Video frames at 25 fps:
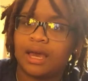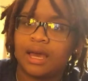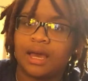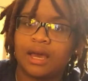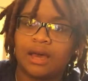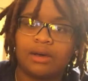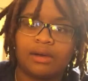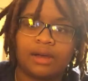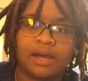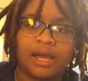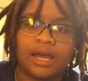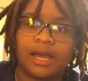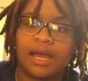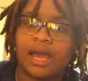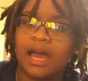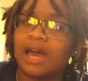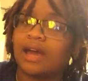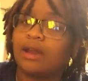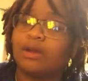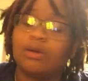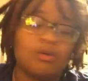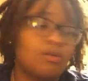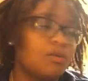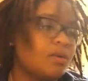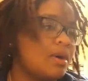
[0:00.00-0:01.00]
I
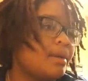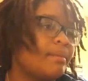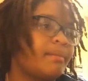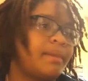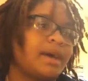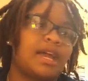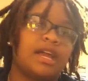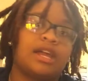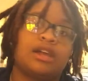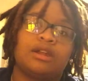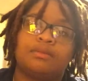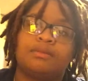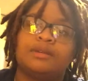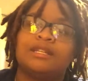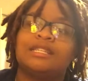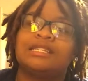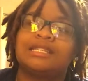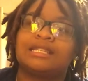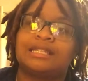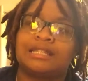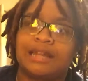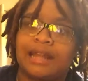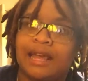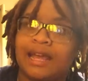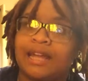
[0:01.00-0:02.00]
don't want my hair to be
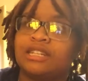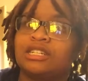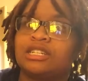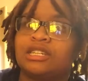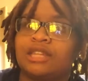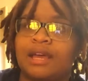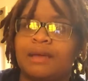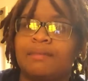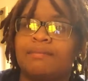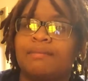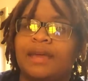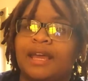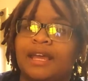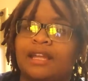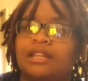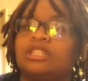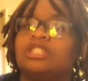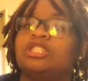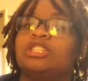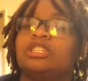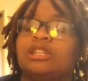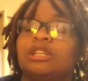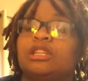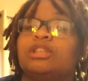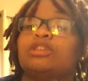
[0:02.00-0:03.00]
snatched that bad
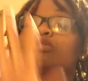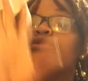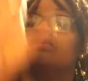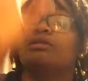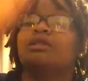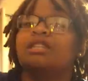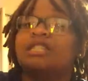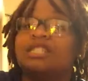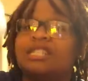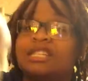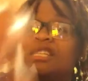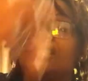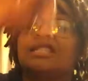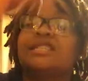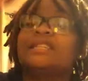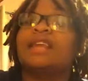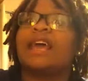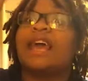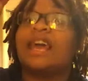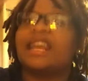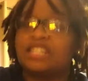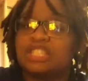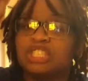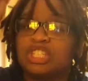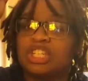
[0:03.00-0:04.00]
that you're literally
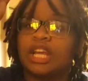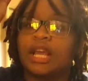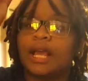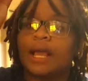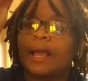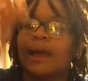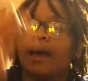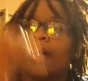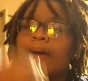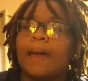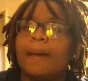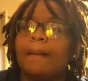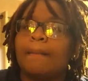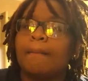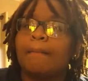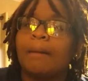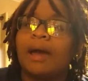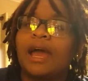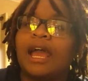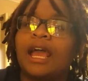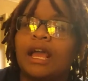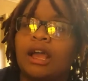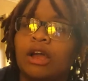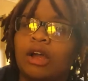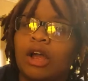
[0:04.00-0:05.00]
snatching
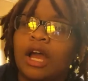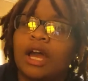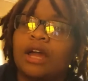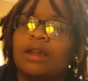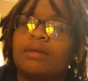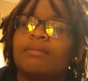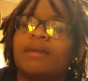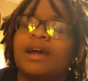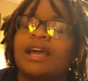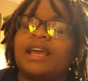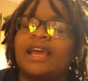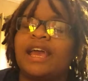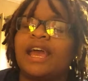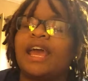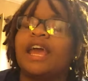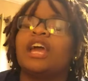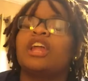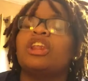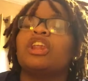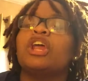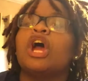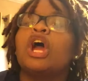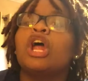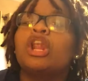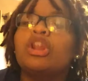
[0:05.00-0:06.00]
my hair out of my
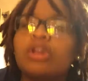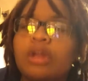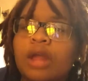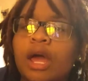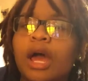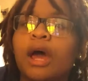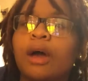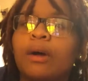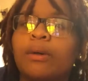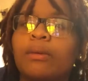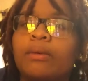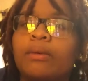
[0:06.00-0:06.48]
head. No.